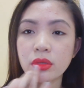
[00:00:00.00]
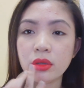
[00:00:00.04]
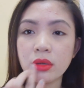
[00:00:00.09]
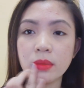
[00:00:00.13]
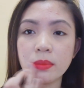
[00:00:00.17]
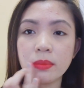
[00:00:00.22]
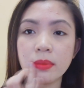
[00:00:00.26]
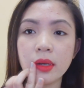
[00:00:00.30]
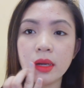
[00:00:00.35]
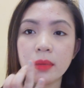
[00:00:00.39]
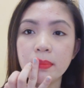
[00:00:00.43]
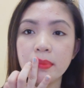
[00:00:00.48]

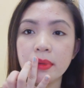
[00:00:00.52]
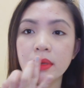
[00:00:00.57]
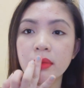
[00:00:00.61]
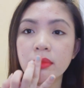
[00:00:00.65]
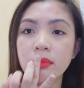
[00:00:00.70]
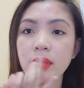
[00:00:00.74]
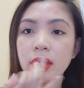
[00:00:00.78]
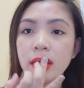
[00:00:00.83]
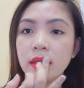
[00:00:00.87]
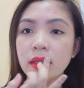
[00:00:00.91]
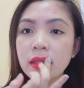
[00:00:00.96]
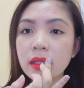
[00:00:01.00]
Sobrang
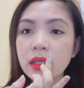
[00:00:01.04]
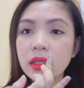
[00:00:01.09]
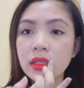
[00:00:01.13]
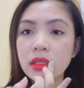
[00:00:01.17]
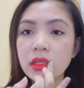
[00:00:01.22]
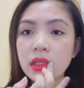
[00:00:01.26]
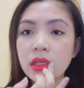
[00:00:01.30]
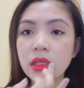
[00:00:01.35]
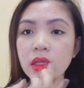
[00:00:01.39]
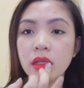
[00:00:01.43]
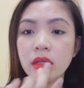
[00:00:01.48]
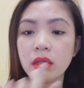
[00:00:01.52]
pigmented
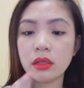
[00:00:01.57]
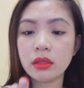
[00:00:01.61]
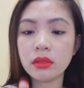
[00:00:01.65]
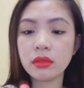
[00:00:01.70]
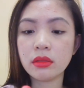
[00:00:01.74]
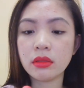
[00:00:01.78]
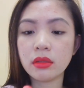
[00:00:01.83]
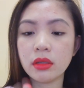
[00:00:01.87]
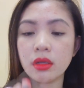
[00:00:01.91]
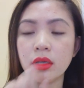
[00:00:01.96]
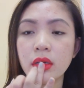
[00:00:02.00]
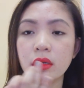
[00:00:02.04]
niya,
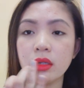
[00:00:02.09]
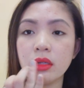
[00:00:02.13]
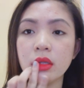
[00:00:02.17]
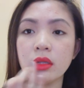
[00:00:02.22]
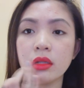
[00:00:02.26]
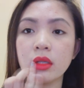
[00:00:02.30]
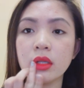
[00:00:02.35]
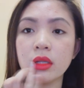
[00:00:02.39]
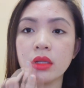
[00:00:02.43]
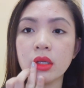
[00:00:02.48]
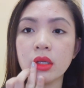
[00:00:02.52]
girl.